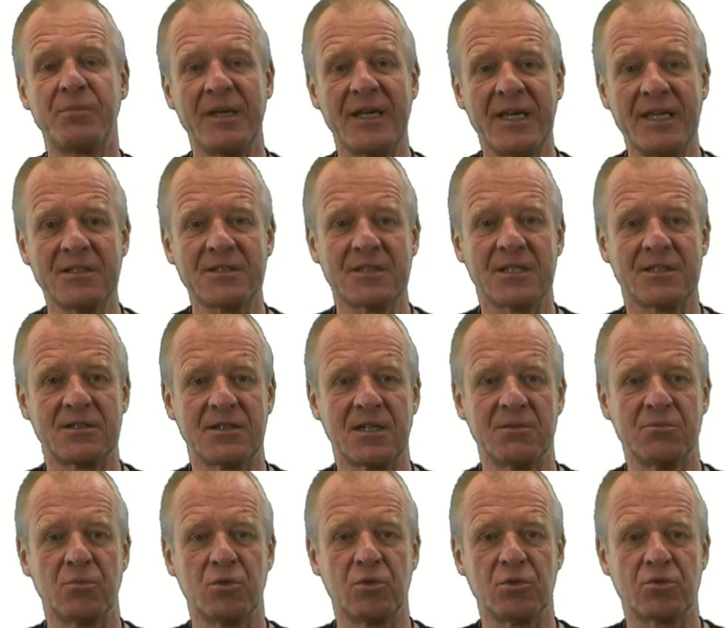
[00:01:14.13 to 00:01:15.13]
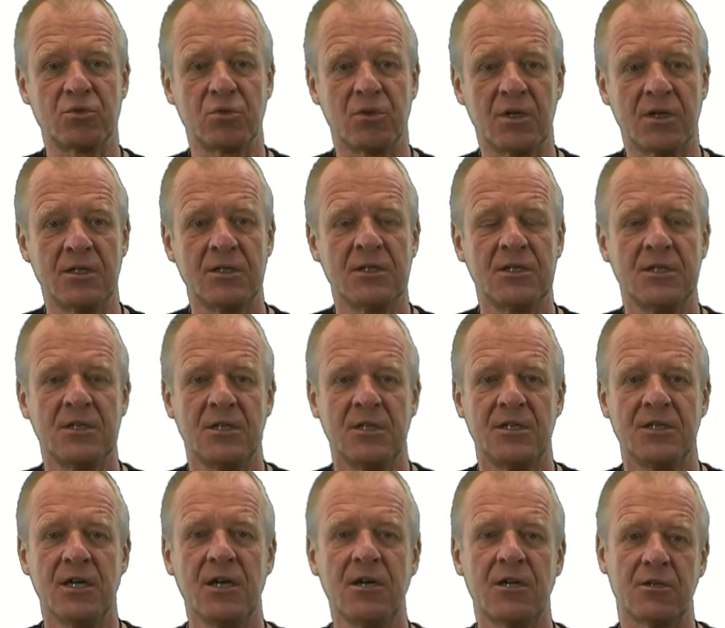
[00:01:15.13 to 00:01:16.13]
The motor power can easily be
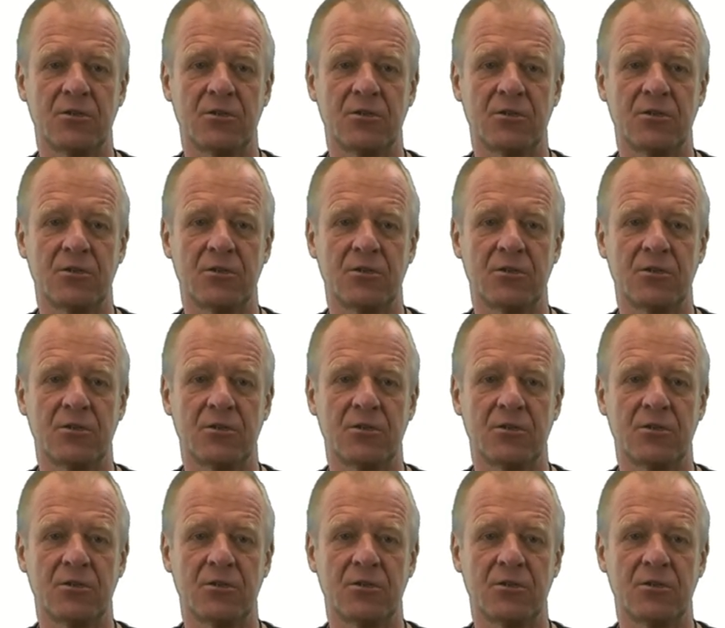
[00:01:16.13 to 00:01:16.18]
calculated.